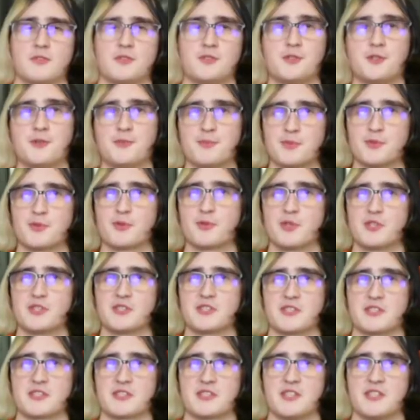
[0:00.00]
Doom
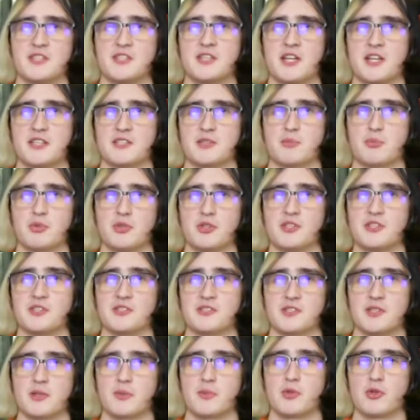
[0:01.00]
2016 has a pretty
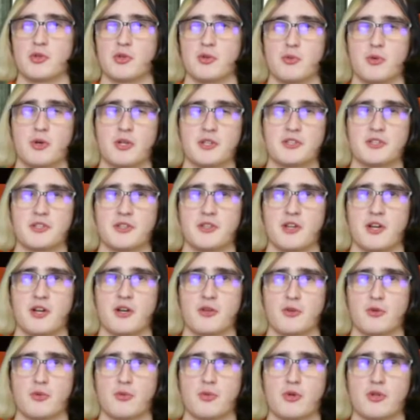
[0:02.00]
similar one to the
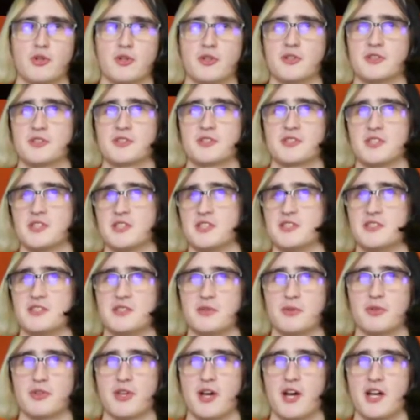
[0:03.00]
Outer Worlds, easy
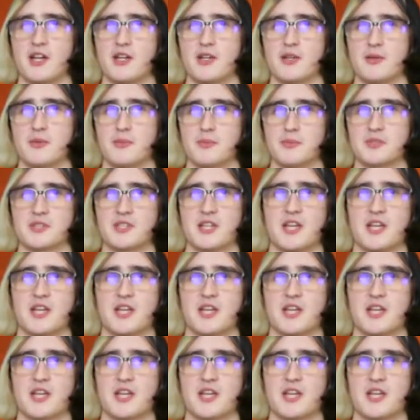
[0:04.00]
with items